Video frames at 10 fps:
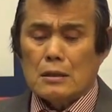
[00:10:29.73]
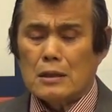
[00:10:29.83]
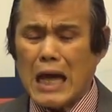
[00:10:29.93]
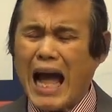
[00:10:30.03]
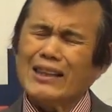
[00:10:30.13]

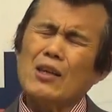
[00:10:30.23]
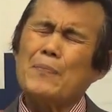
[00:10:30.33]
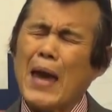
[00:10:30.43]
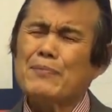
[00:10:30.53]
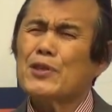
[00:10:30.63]
John the
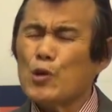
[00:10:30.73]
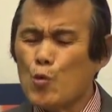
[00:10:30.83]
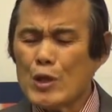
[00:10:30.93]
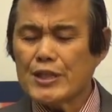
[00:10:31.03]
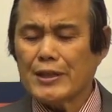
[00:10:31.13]
Baptist
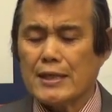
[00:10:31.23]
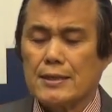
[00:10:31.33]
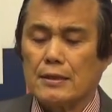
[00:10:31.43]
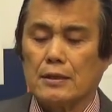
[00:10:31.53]
witnessed